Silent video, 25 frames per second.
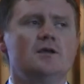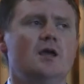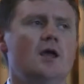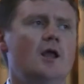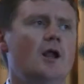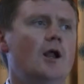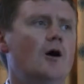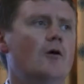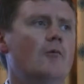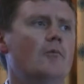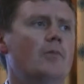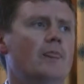
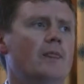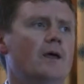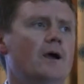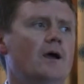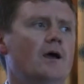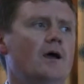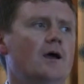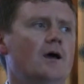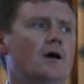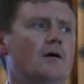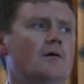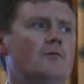You know,
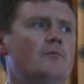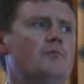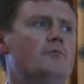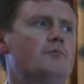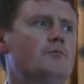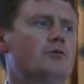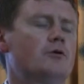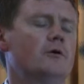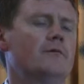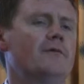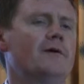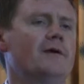
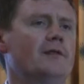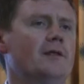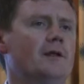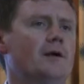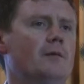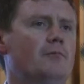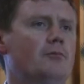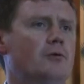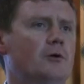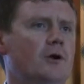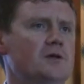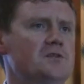proving
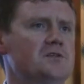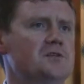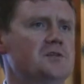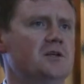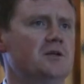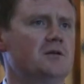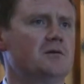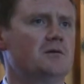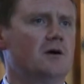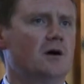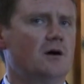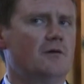that a
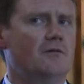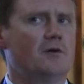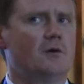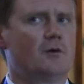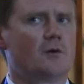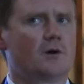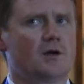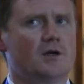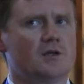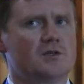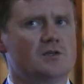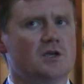president of an
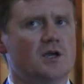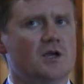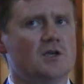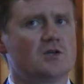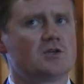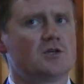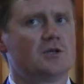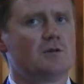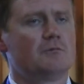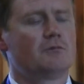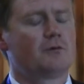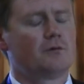
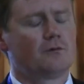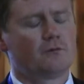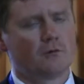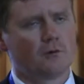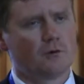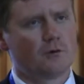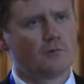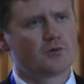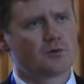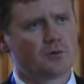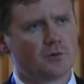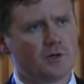organization
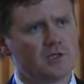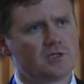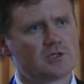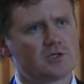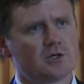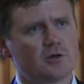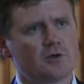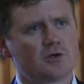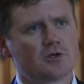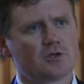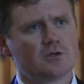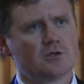performs
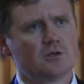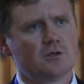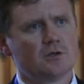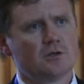research